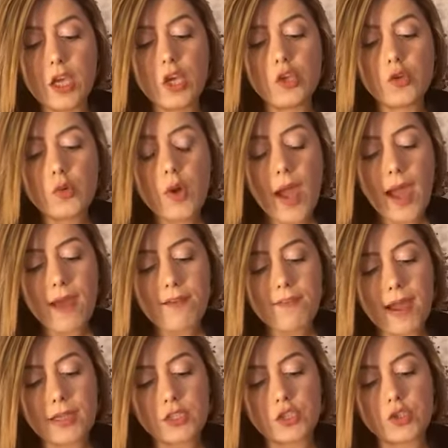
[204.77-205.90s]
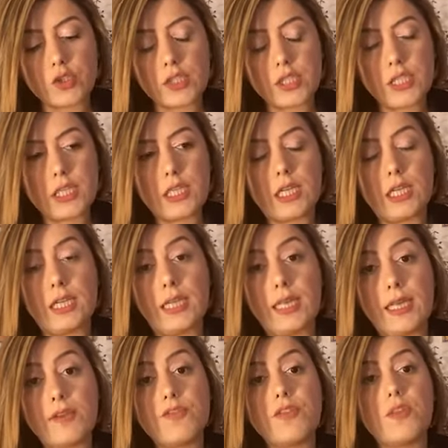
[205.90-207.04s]
you have actually
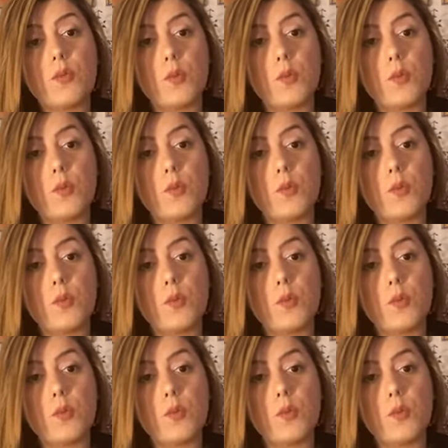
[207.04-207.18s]
lived